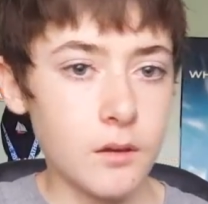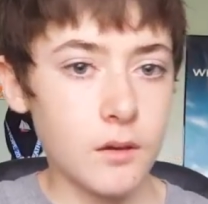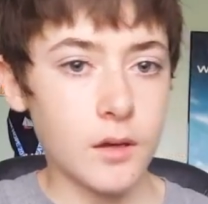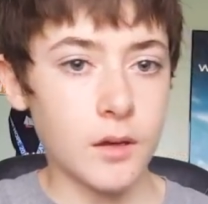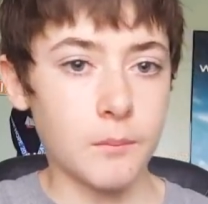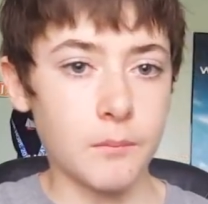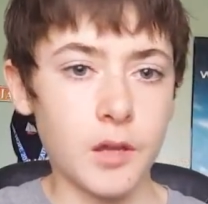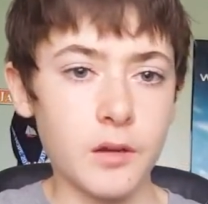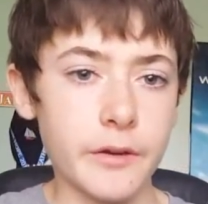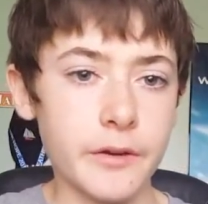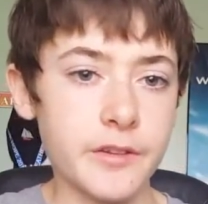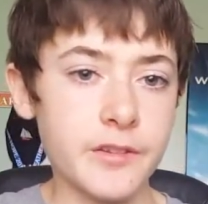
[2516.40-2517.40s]

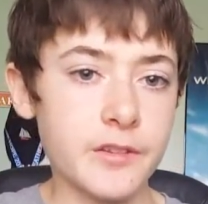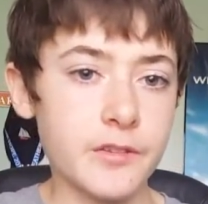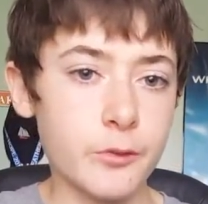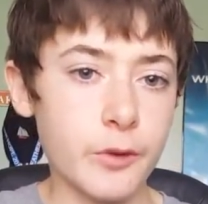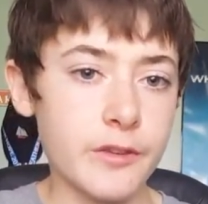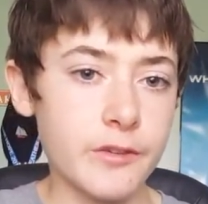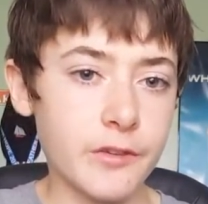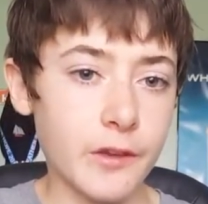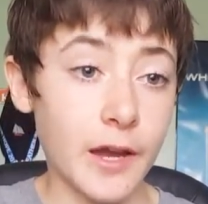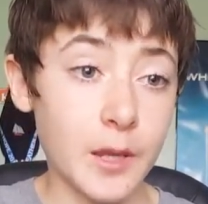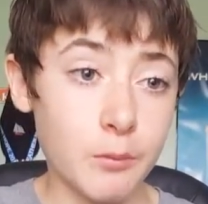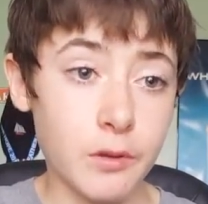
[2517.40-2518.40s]
Longer distance races,
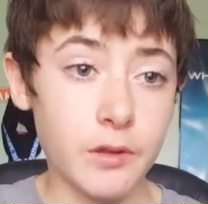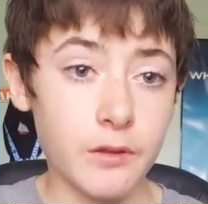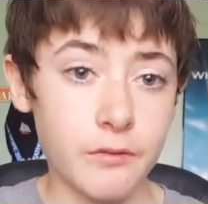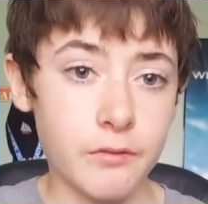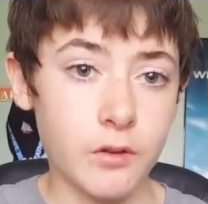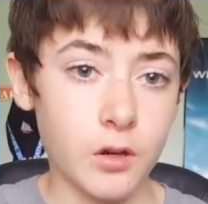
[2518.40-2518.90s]
I believe,